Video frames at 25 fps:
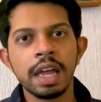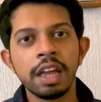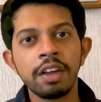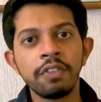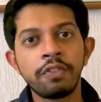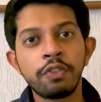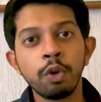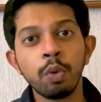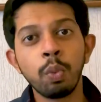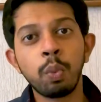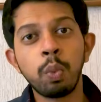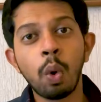
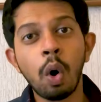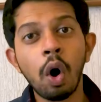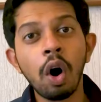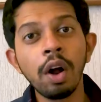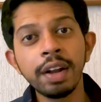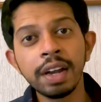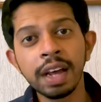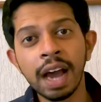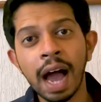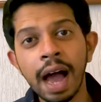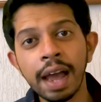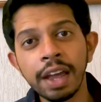If you
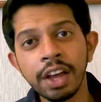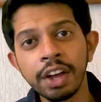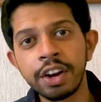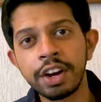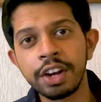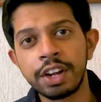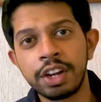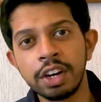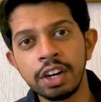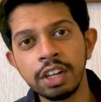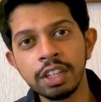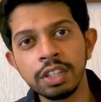want higher
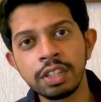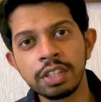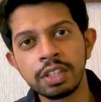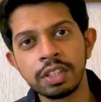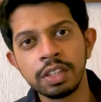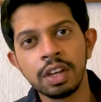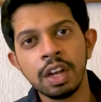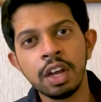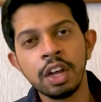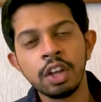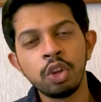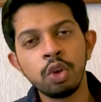
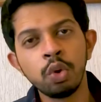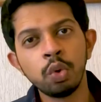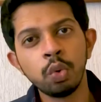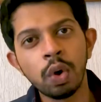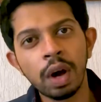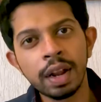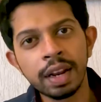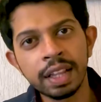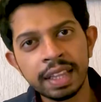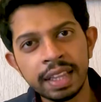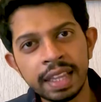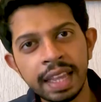returns,
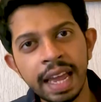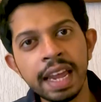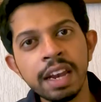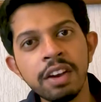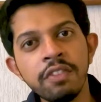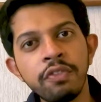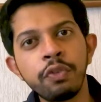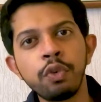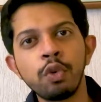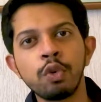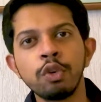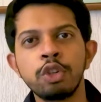you are
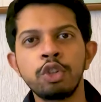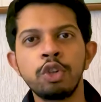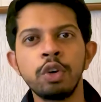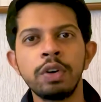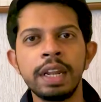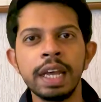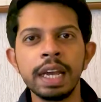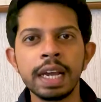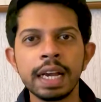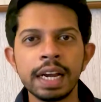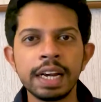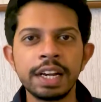then forced to
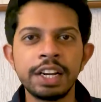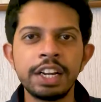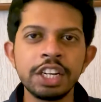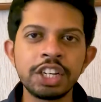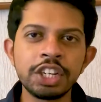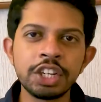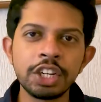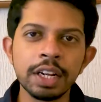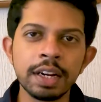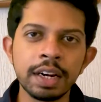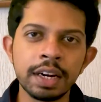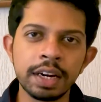take
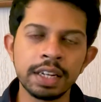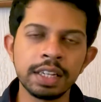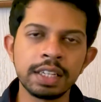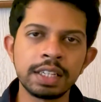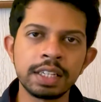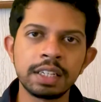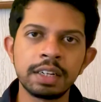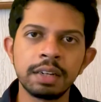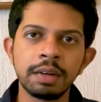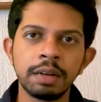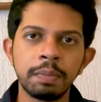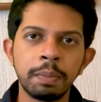additional
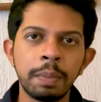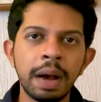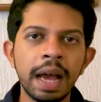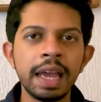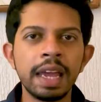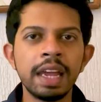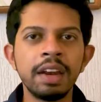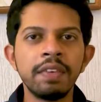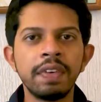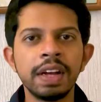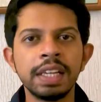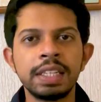risk by
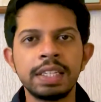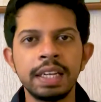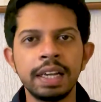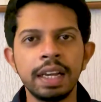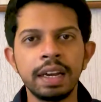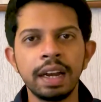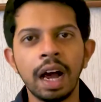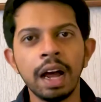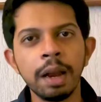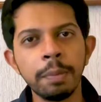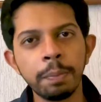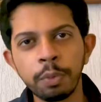investing
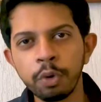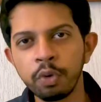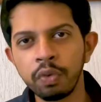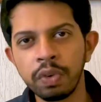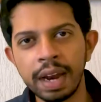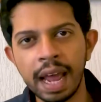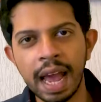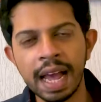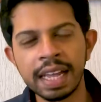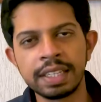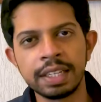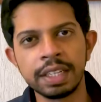in
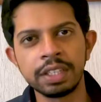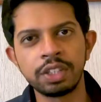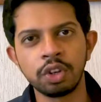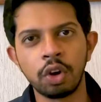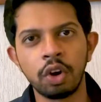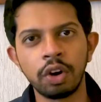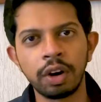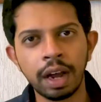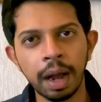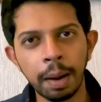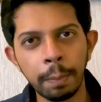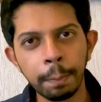unproven assets
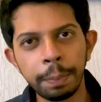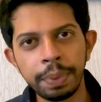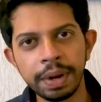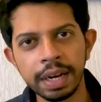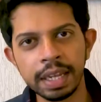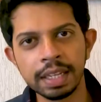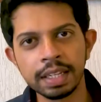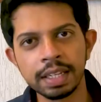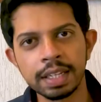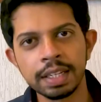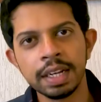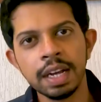or
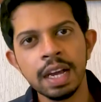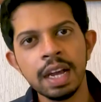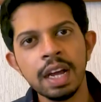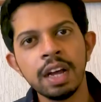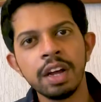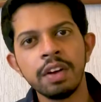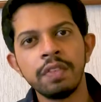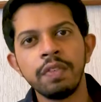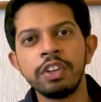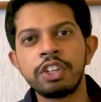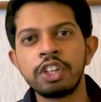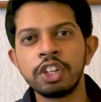companies,
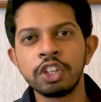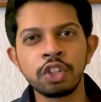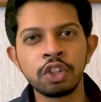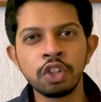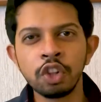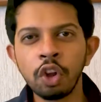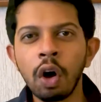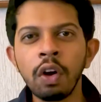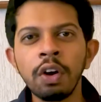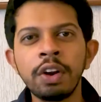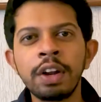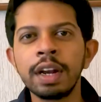which is
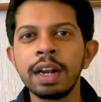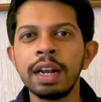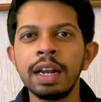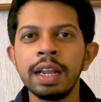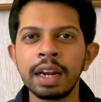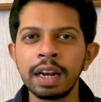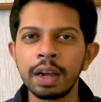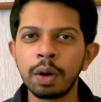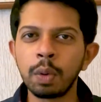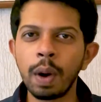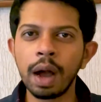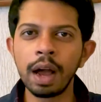not
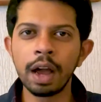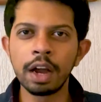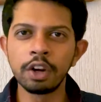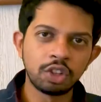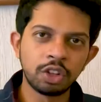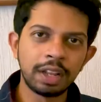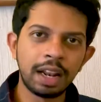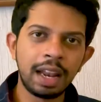really required.